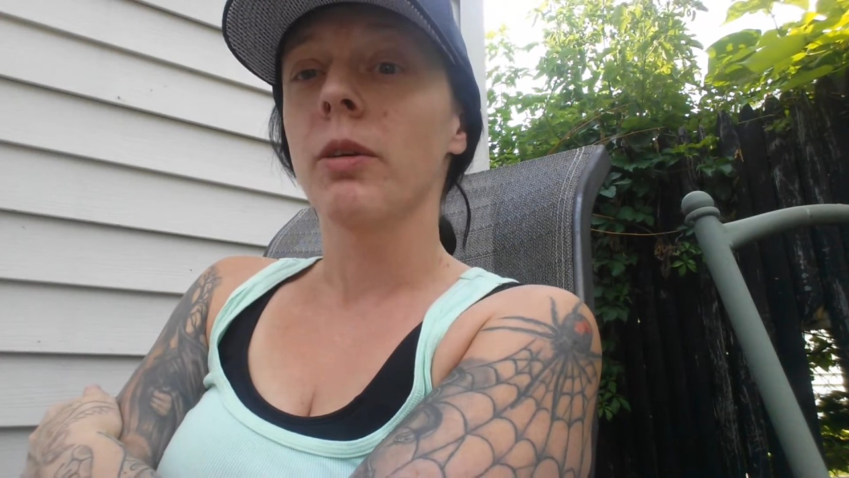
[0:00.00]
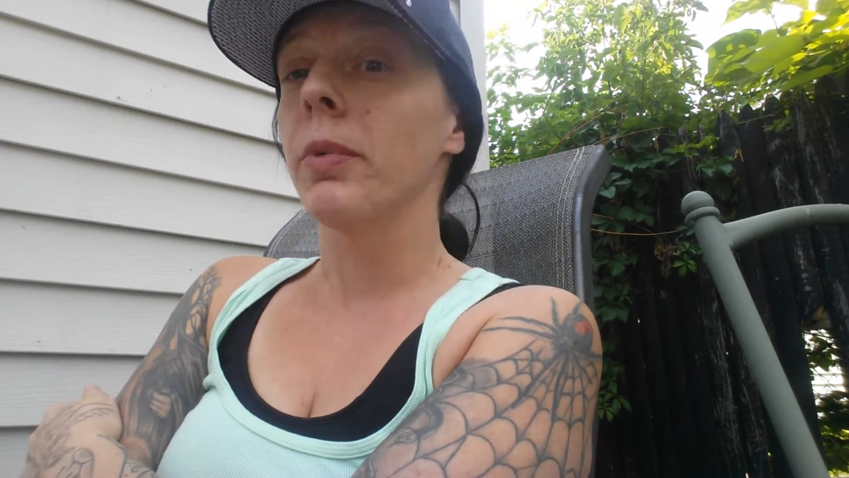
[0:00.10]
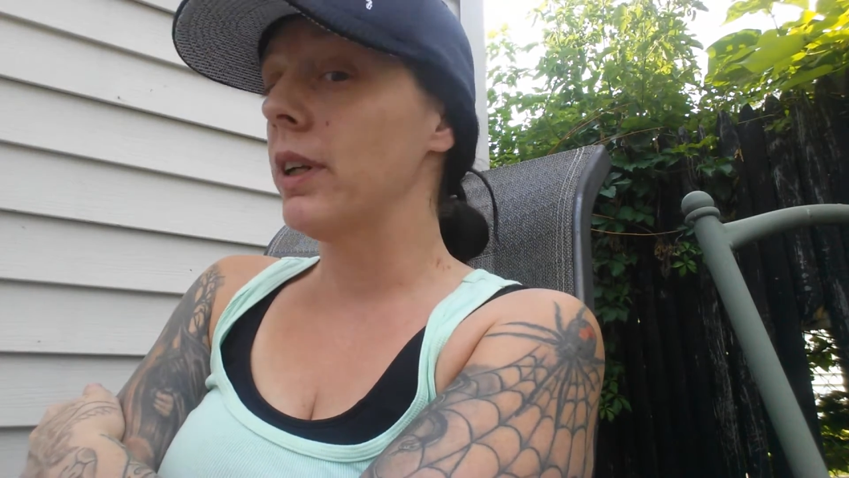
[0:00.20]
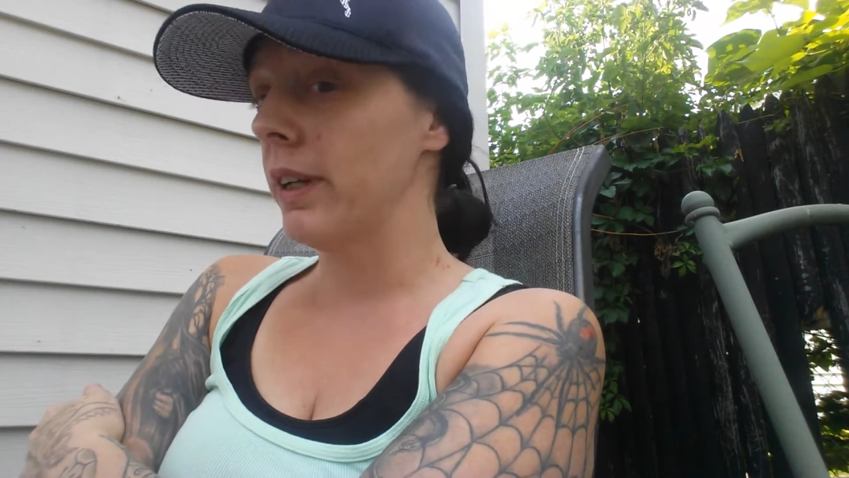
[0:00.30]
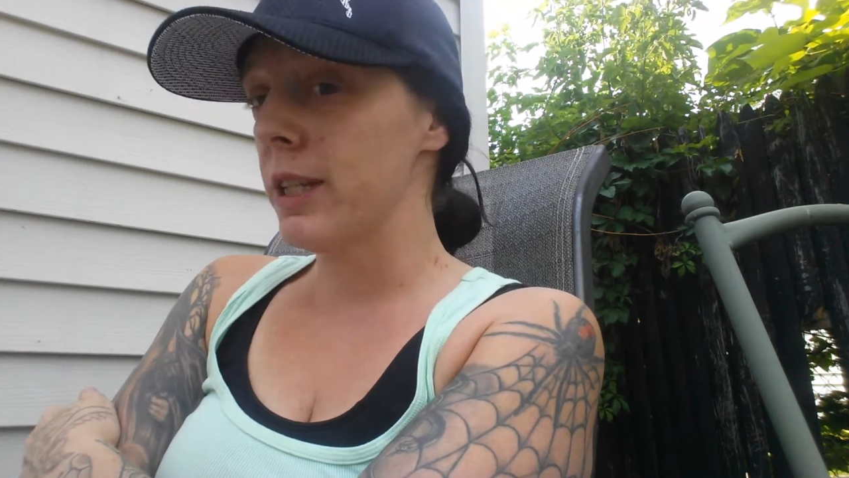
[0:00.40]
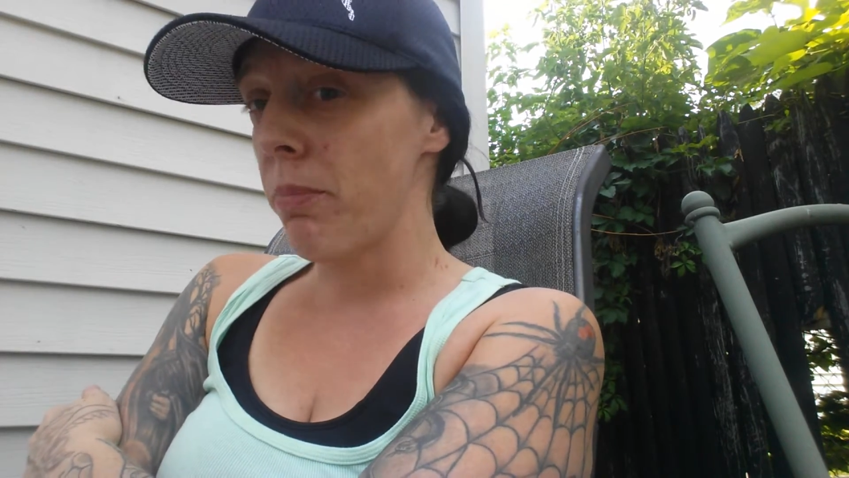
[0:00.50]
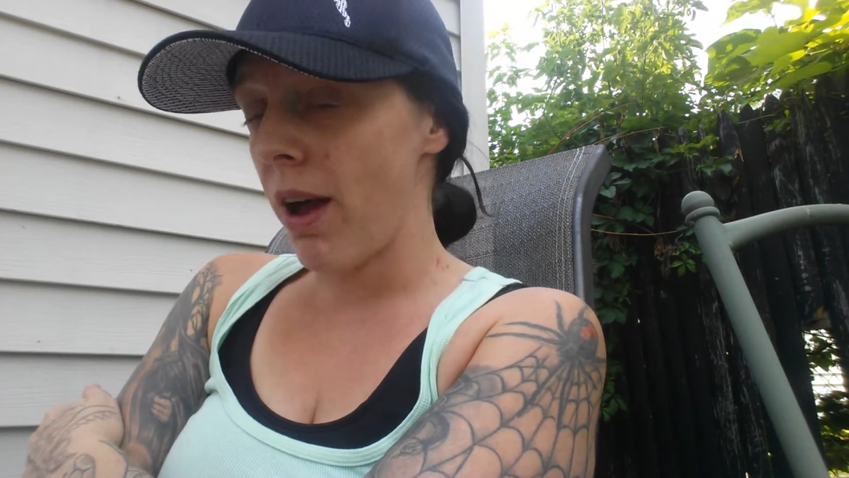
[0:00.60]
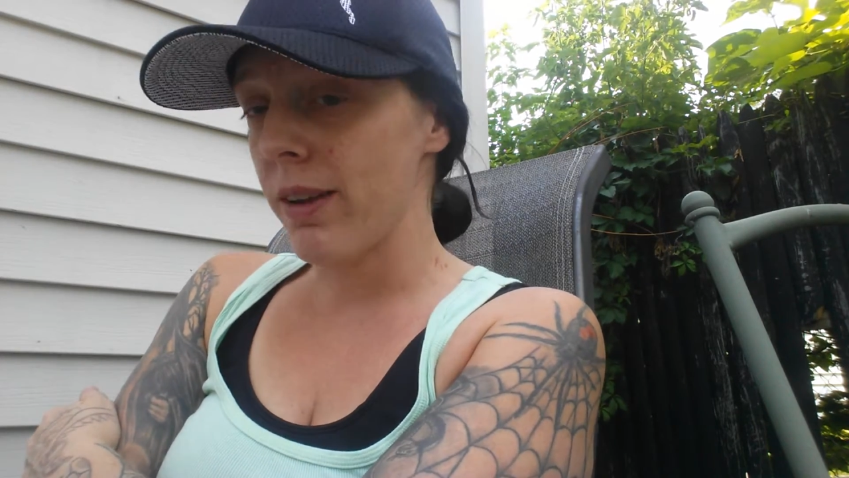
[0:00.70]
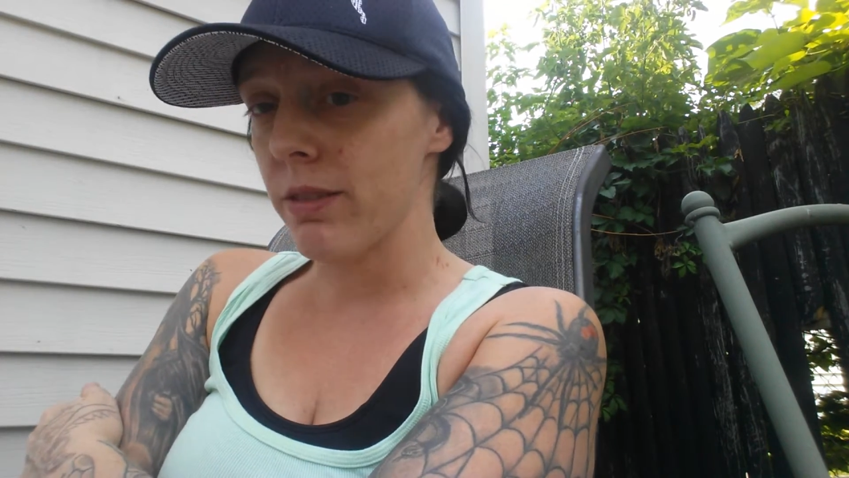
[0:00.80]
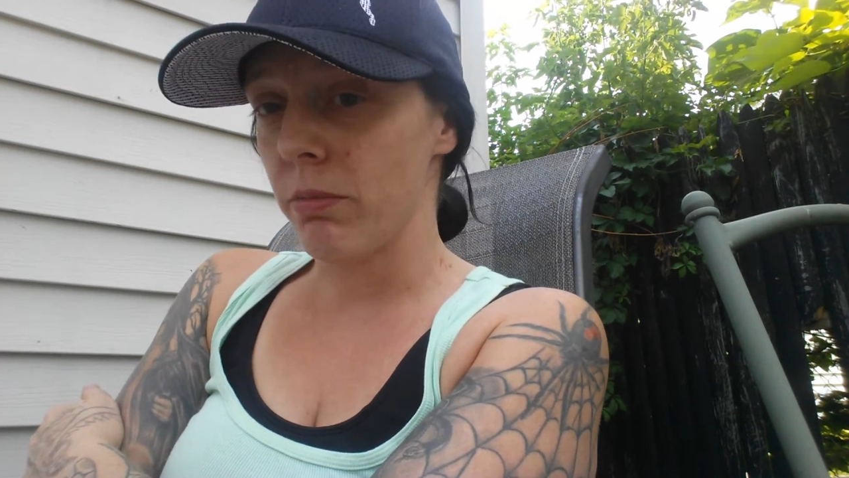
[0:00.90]
but it is
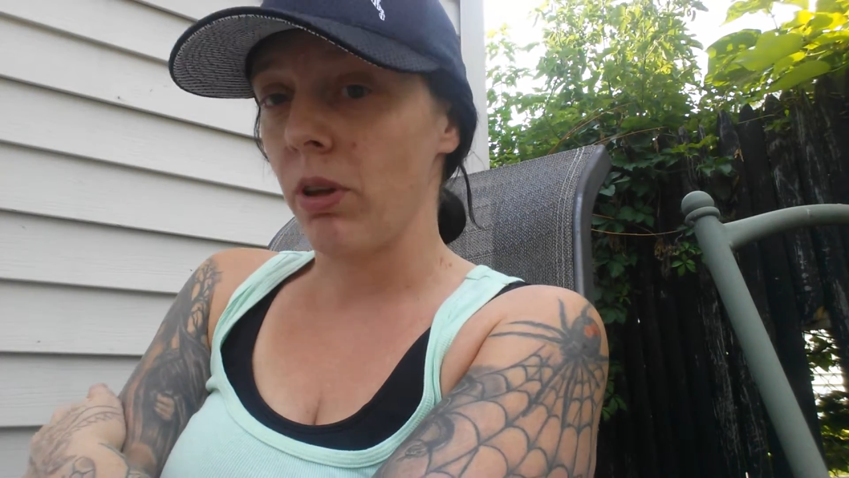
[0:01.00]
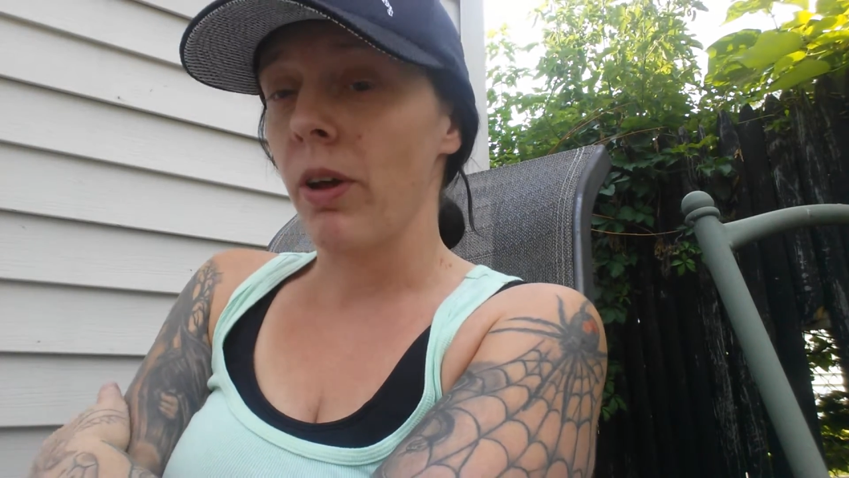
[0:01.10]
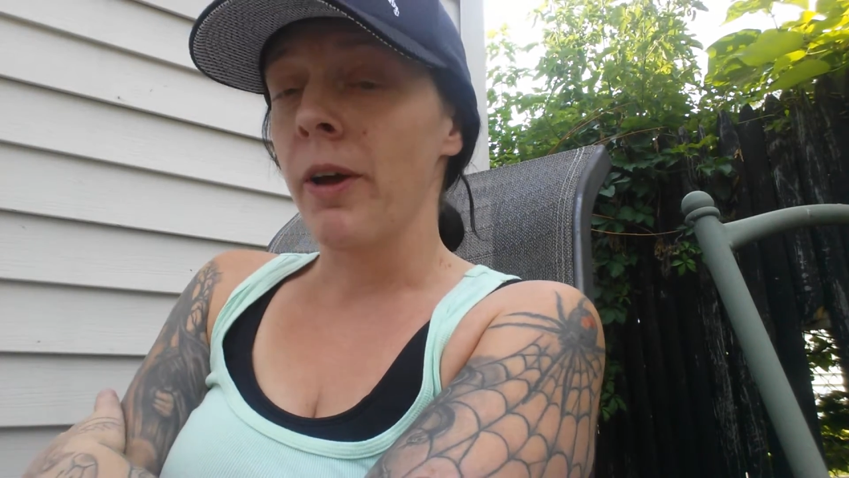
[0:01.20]
possible